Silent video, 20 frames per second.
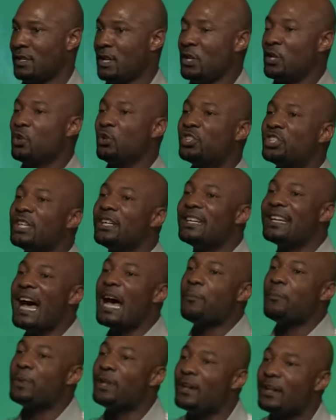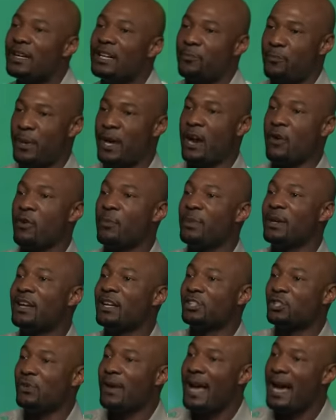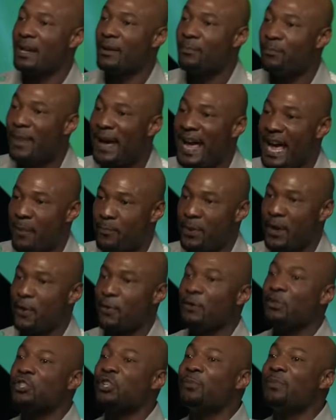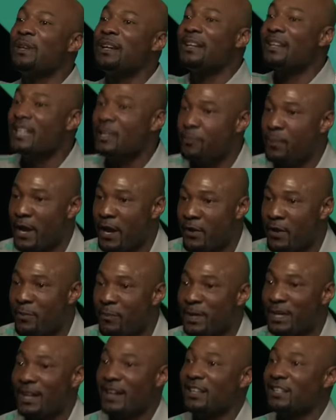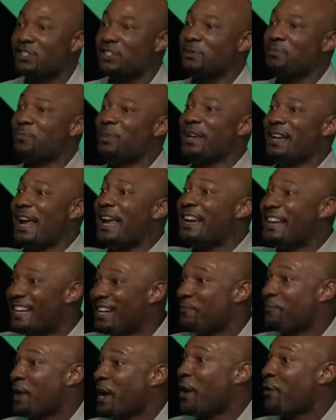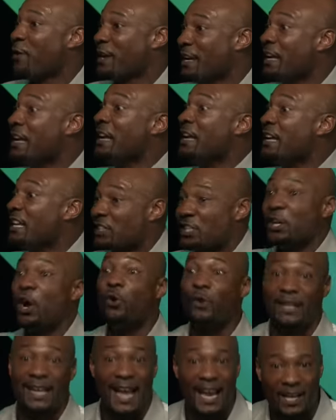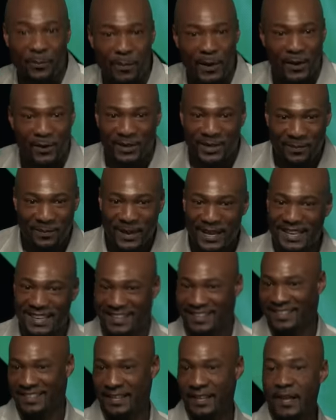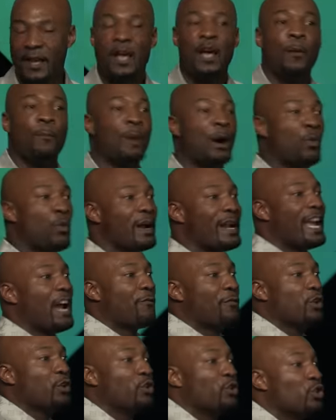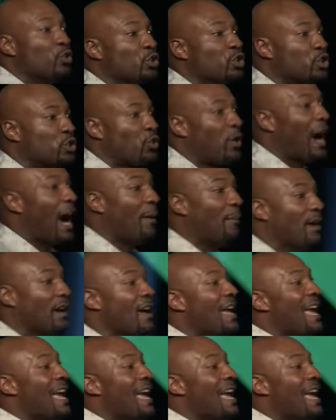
You should not be a good parent because you had a bad parent. You should be a good parent because being a good parent is the only kind of parent to be. But whenever you use trauma